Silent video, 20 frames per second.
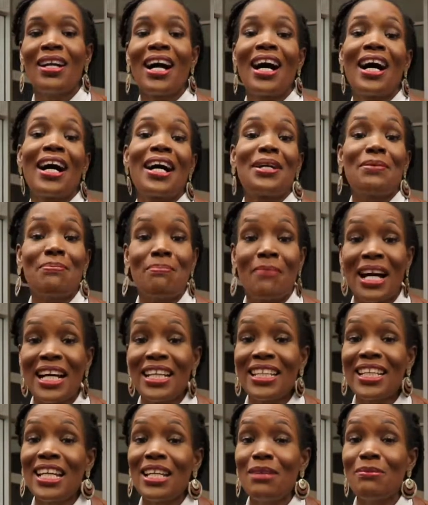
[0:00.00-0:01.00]
Hi,
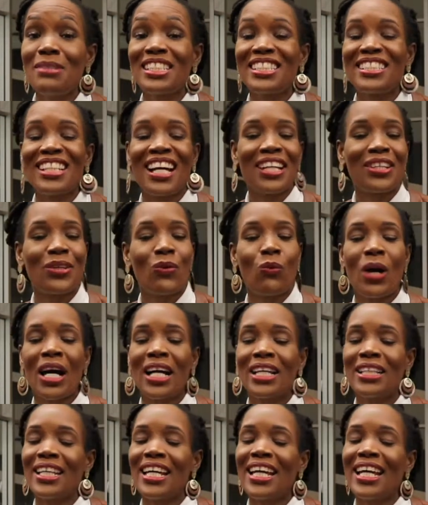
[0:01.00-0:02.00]
my name is Nina
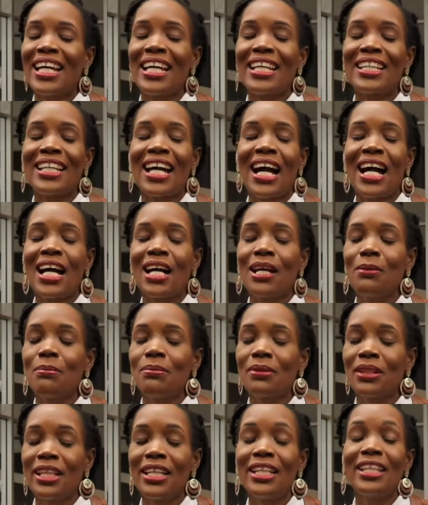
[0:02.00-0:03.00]
White, and I
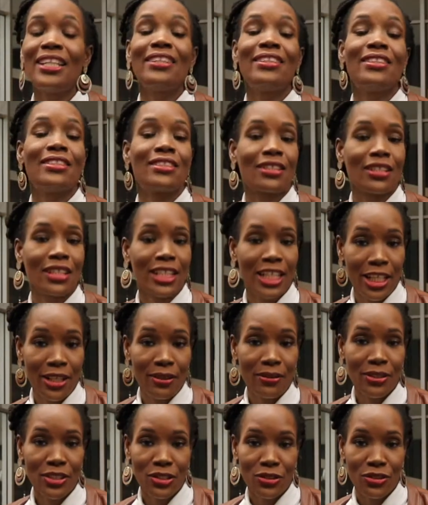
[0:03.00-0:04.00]
play the
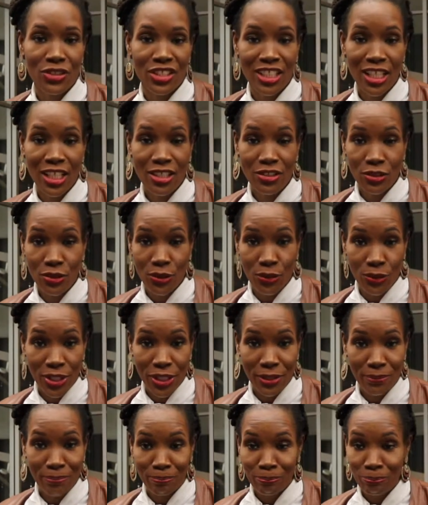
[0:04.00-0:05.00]
character Sandra
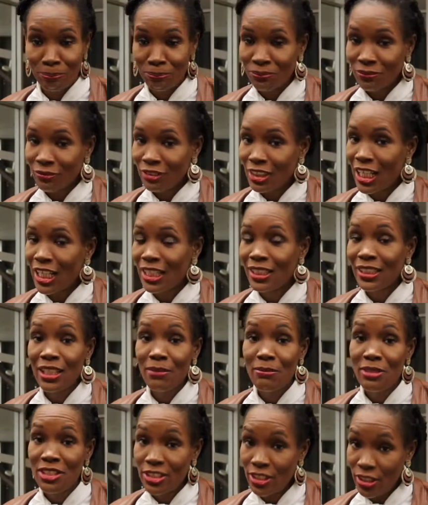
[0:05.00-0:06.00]
Green. And
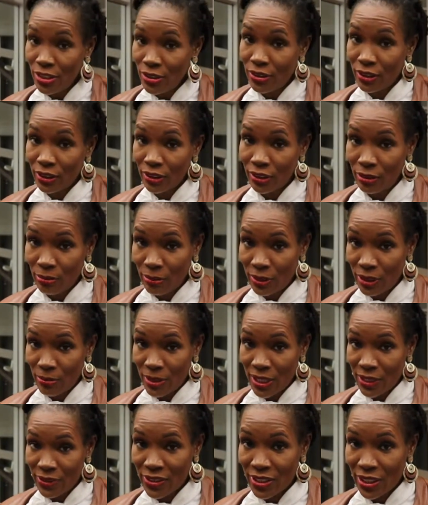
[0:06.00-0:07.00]
let me tell you a little bit
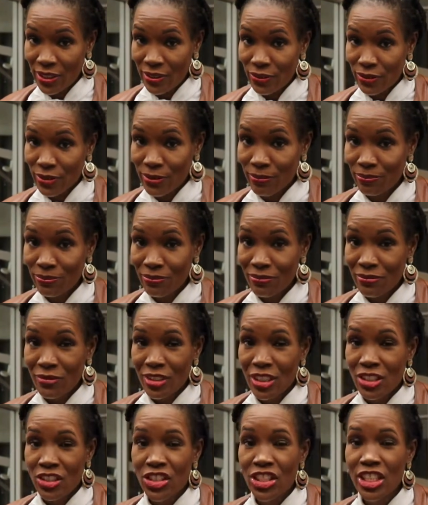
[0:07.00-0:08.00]
about Sandra.
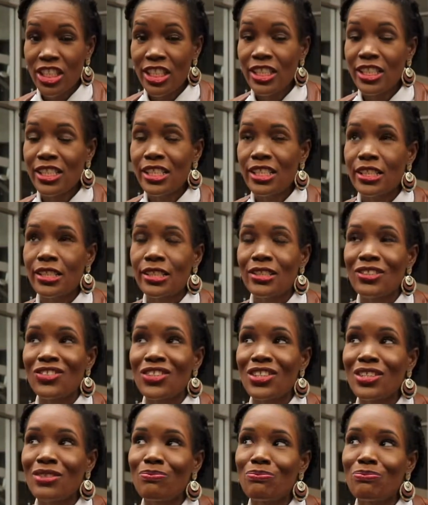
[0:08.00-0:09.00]
She
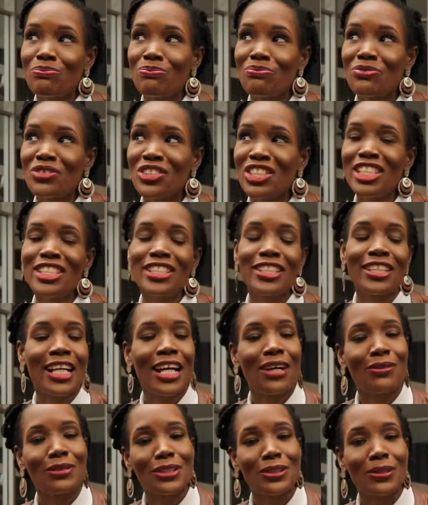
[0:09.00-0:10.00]
is, she's a
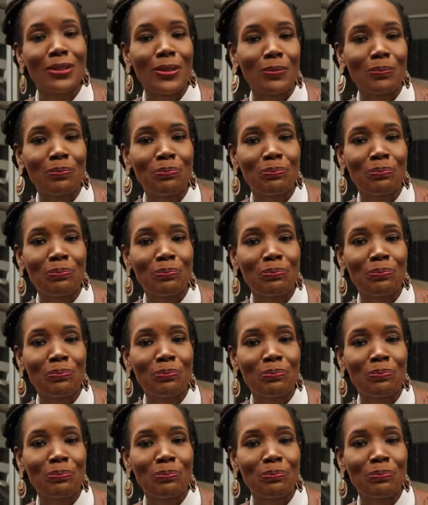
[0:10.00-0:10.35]
counselor.